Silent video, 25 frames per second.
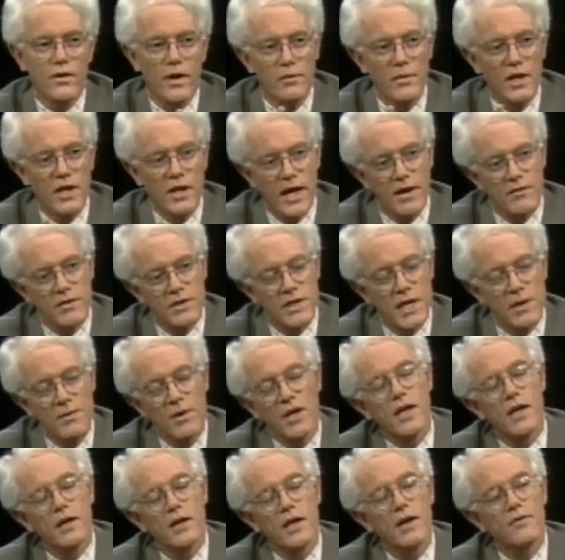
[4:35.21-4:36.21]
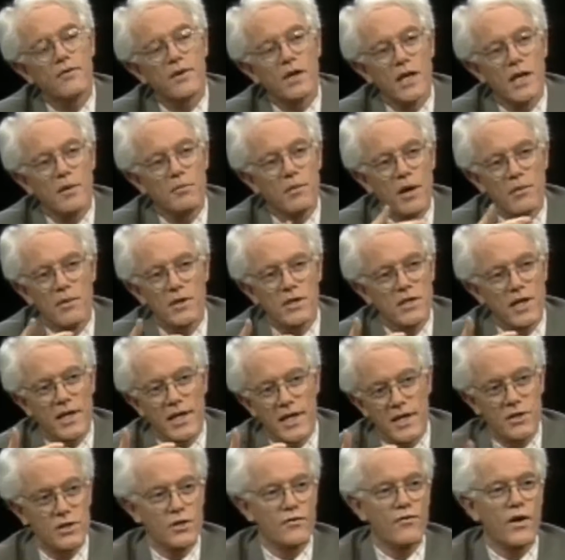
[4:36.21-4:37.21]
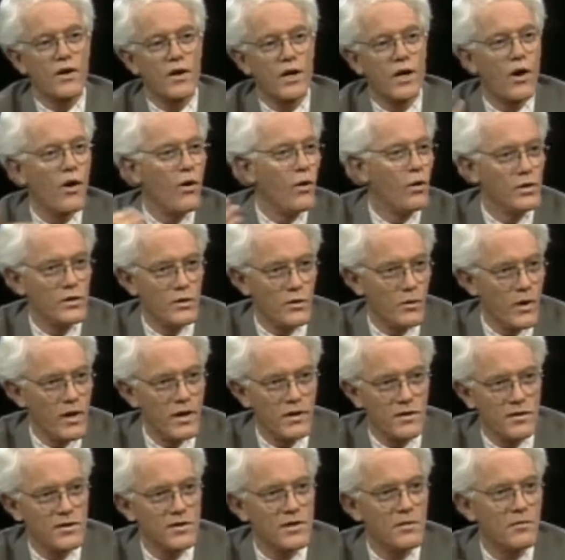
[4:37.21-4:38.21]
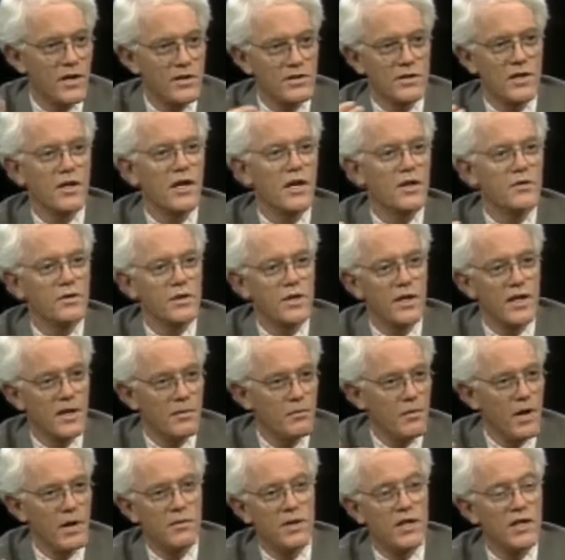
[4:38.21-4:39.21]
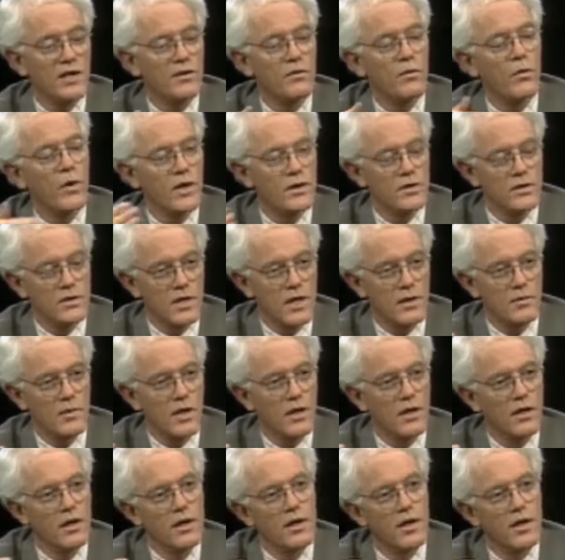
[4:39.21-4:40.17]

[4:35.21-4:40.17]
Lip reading: I mean, every time you have to get a memory. It's like it's very cold in the winter in some parts of the country. You get a memory that winter's coming.